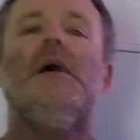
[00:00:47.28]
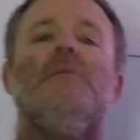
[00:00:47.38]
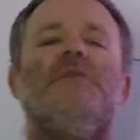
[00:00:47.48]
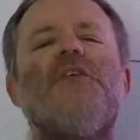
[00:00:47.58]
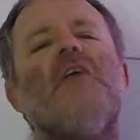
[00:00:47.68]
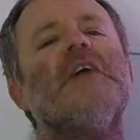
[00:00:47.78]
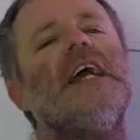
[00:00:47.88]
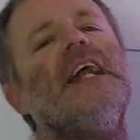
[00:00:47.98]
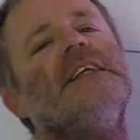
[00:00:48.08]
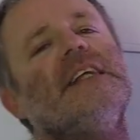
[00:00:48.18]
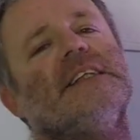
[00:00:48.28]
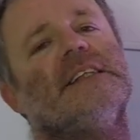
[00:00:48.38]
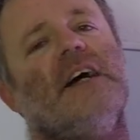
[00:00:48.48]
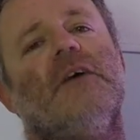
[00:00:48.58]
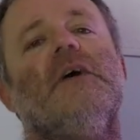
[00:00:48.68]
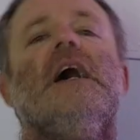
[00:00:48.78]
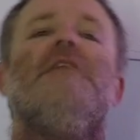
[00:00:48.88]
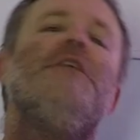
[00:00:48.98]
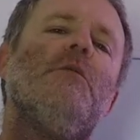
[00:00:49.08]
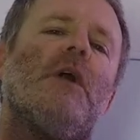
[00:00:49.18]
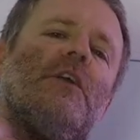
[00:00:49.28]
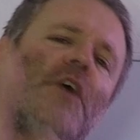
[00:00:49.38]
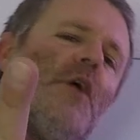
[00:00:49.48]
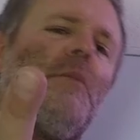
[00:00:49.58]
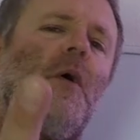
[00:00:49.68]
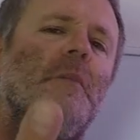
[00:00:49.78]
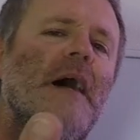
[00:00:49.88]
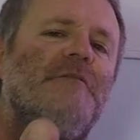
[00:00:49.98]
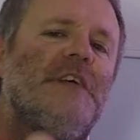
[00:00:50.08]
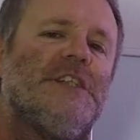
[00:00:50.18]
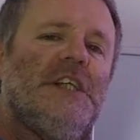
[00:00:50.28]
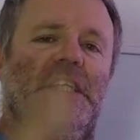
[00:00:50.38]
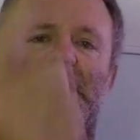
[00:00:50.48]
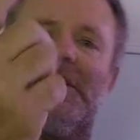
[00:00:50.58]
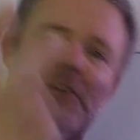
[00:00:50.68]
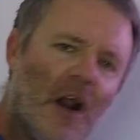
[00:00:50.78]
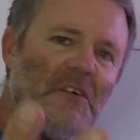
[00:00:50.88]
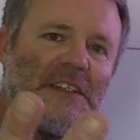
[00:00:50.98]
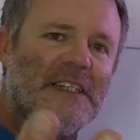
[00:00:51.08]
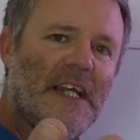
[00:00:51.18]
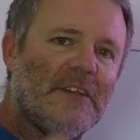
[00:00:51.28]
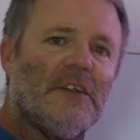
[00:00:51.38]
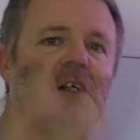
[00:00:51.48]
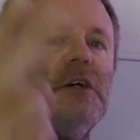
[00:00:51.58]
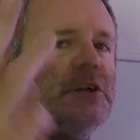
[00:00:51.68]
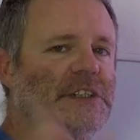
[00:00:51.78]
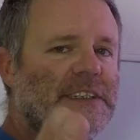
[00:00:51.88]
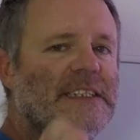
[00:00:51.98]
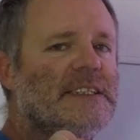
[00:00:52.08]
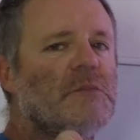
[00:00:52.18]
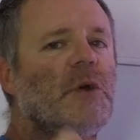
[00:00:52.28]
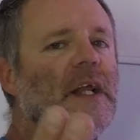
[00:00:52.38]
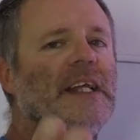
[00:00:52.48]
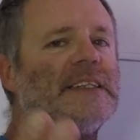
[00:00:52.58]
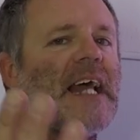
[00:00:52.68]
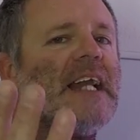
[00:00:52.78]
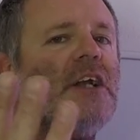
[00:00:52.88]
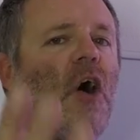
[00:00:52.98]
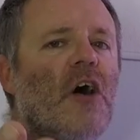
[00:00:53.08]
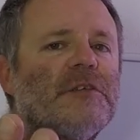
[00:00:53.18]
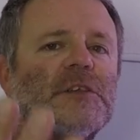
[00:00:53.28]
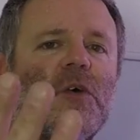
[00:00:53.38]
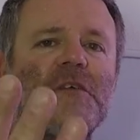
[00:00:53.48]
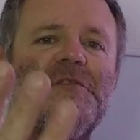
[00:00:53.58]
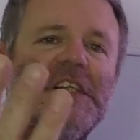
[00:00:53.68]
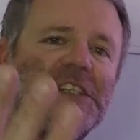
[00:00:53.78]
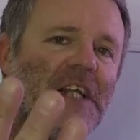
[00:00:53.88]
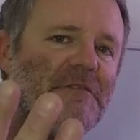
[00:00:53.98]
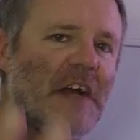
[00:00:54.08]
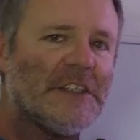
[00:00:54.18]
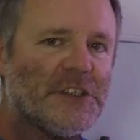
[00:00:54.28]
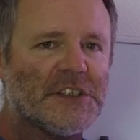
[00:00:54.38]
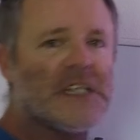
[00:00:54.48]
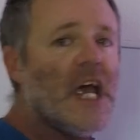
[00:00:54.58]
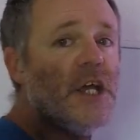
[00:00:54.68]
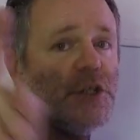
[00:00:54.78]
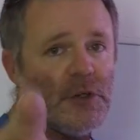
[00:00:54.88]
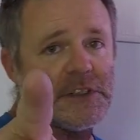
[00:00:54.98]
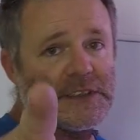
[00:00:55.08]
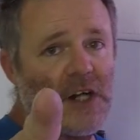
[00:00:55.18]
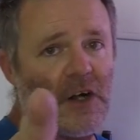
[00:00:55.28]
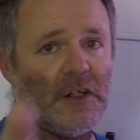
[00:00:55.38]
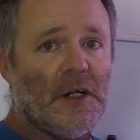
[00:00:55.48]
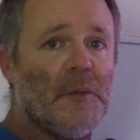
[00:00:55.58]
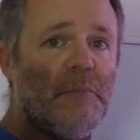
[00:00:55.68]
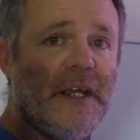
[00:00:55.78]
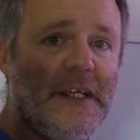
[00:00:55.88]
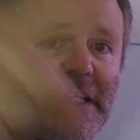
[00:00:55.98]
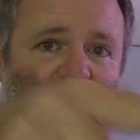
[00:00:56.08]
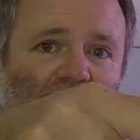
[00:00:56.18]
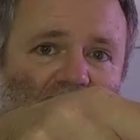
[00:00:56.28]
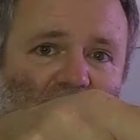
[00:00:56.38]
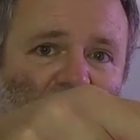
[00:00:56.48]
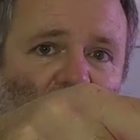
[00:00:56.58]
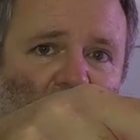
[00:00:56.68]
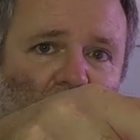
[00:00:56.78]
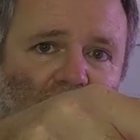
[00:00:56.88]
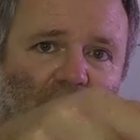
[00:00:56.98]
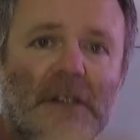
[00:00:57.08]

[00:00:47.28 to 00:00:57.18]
Before we get into this though, if you want to learn more about fishing, grow as an angler, just see some great and exciting offshore fishing adventures, you can start by hitting the subscribe button.